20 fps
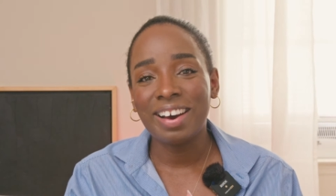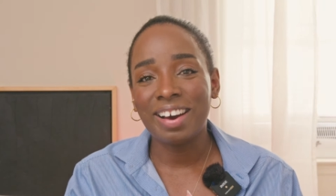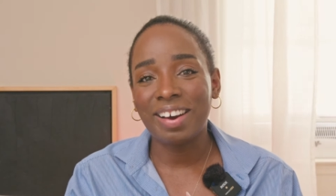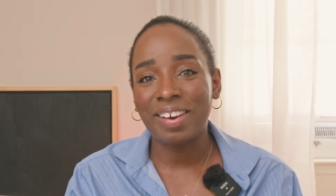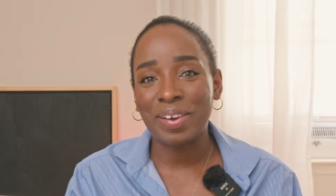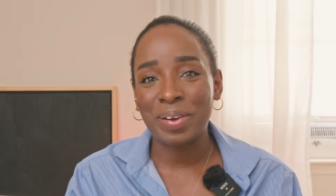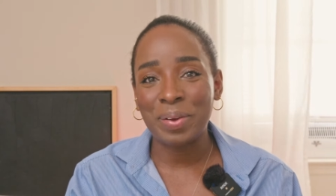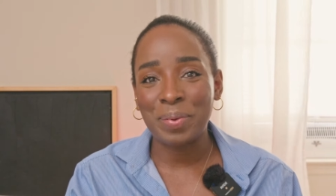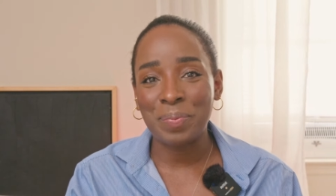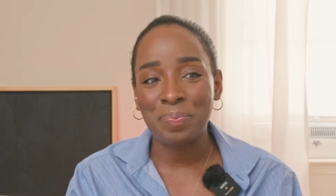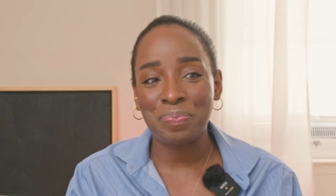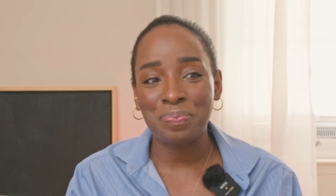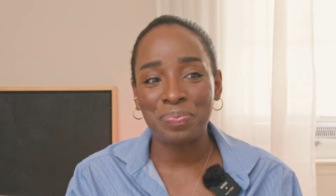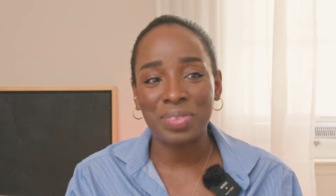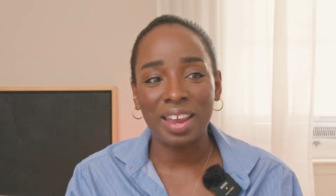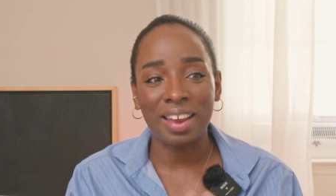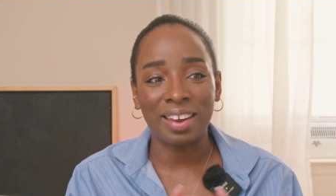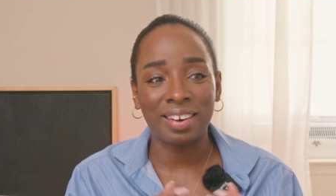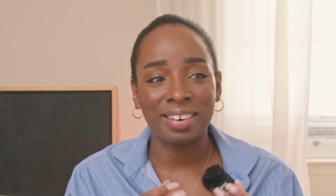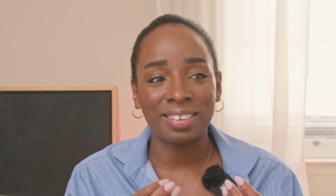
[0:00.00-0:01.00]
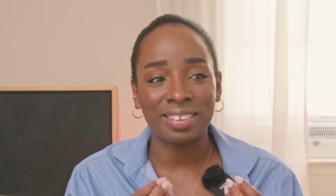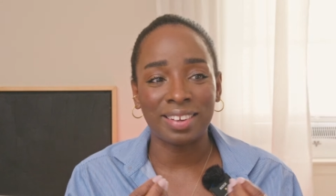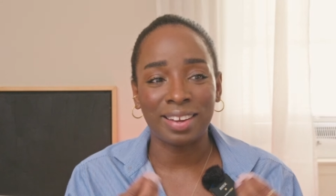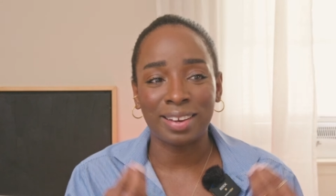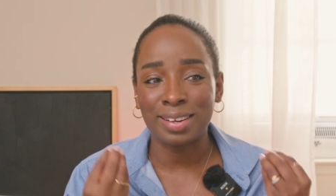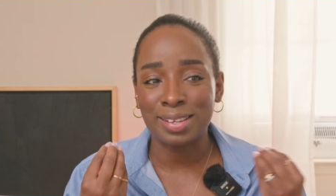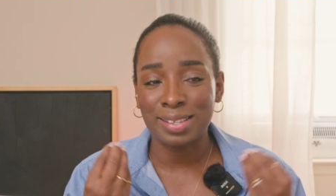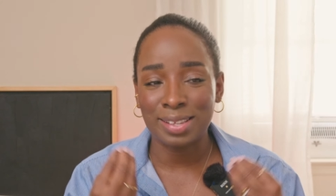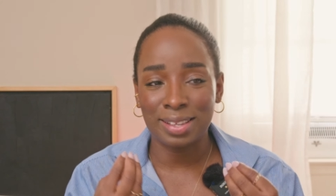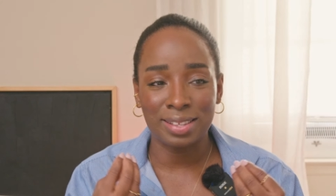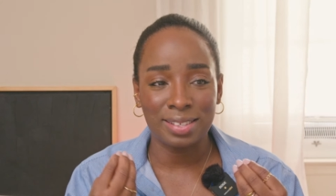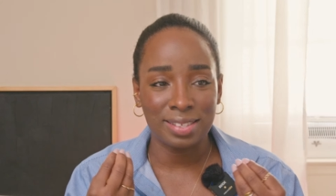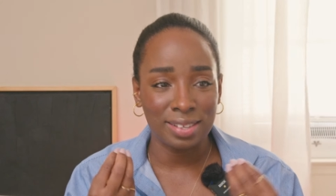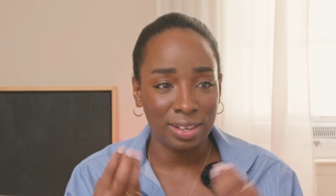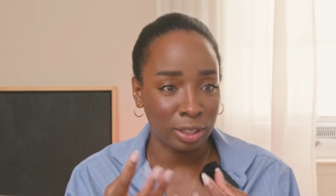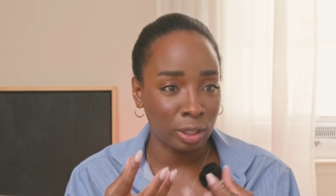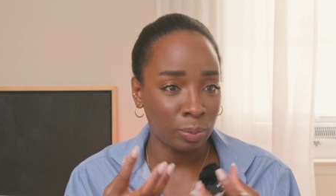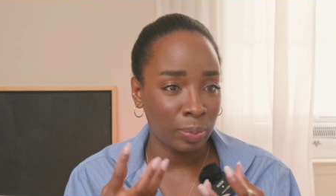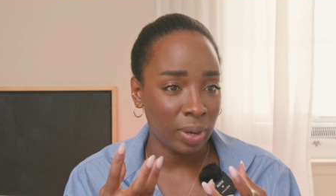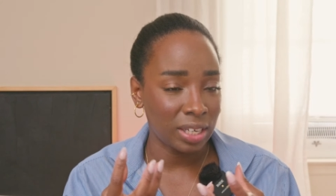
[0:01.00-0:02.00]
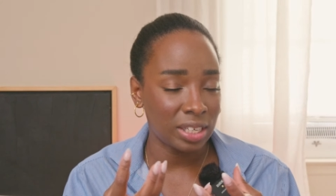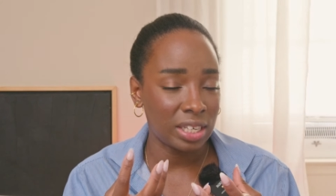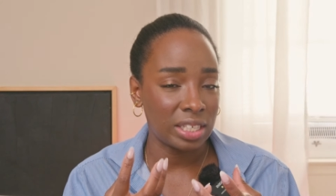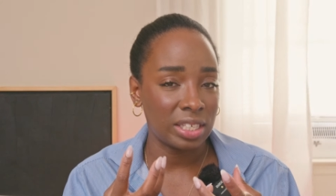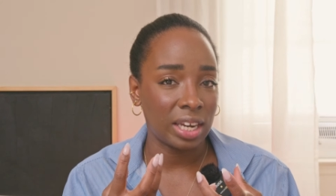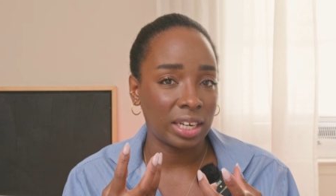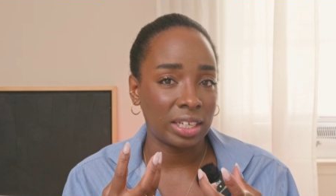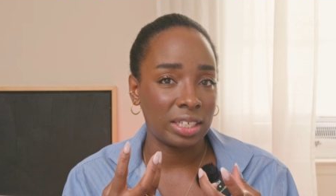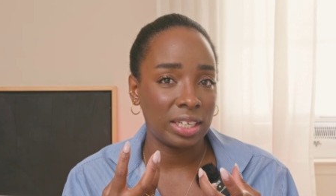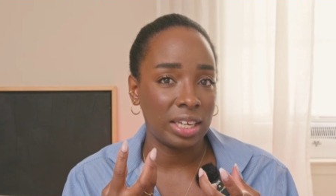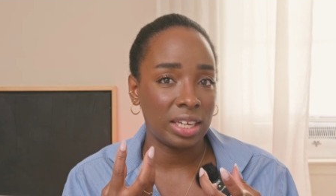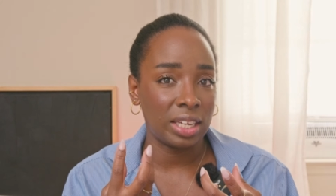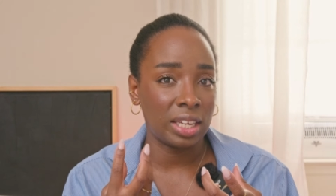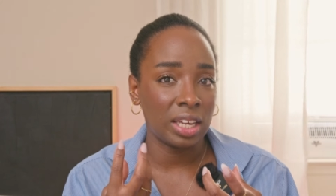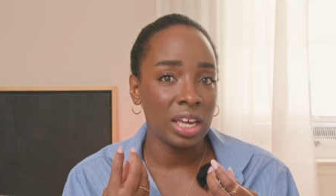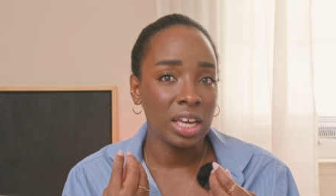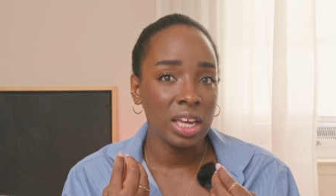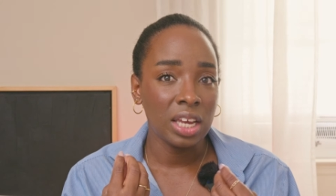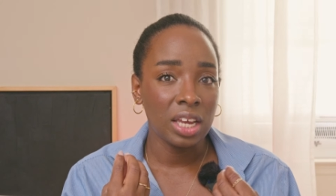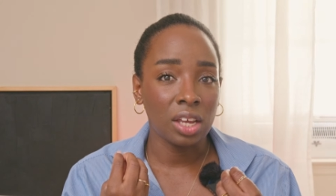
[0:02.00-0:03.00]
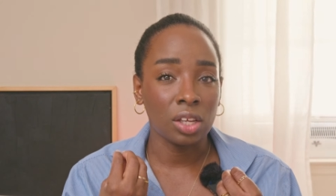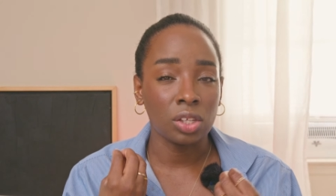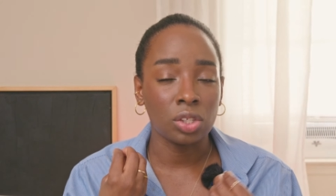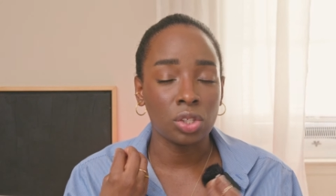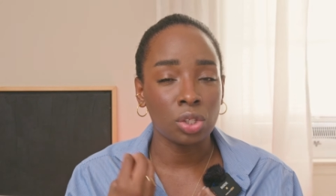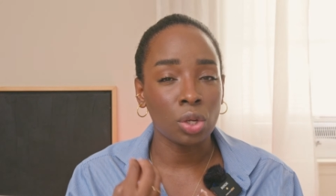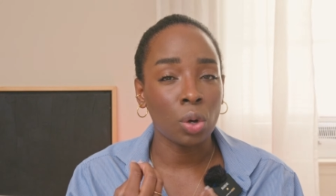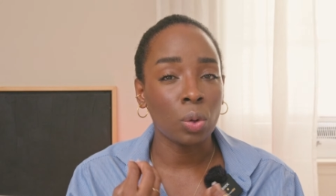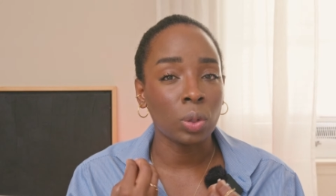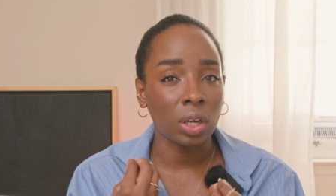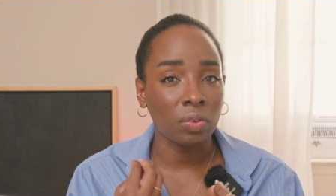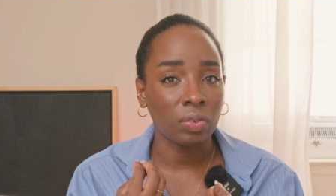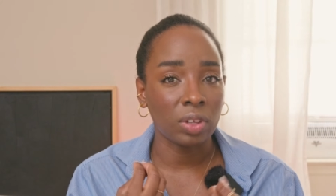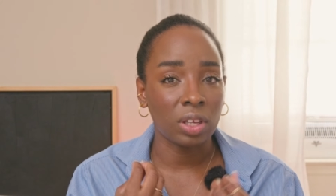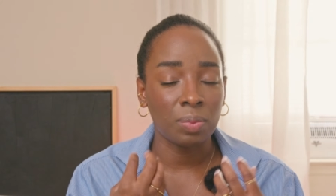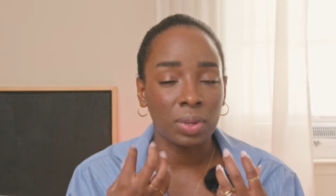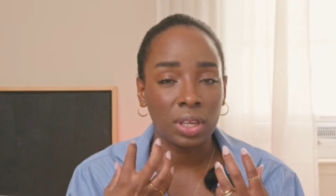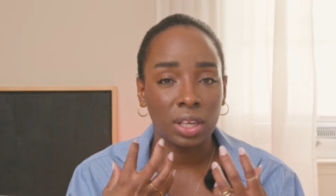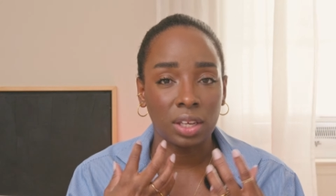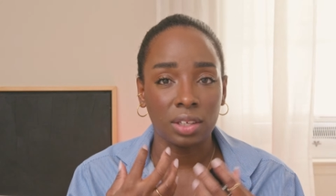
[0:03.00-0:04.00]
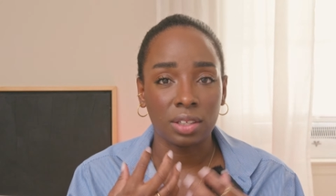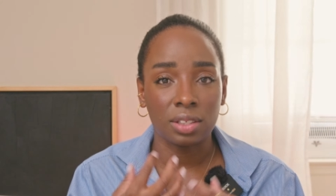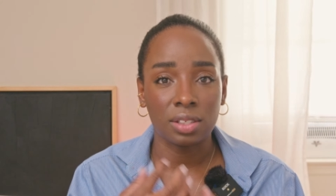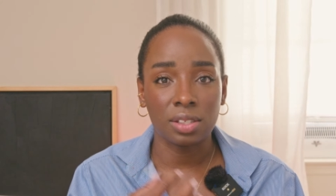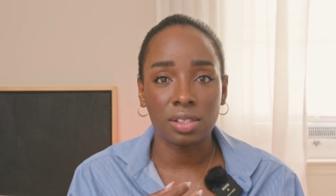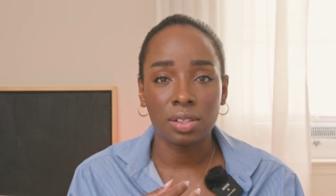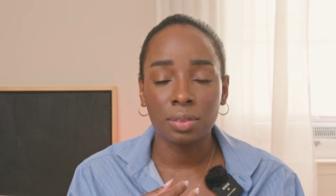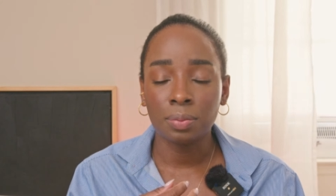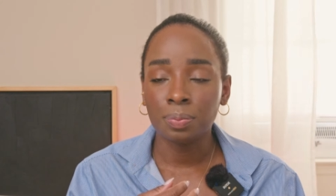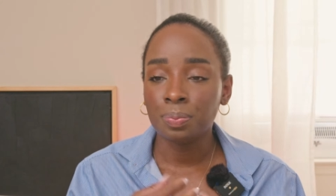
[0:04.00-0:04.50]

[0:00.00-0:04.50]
And like I said, this underpainting technique is so lovely because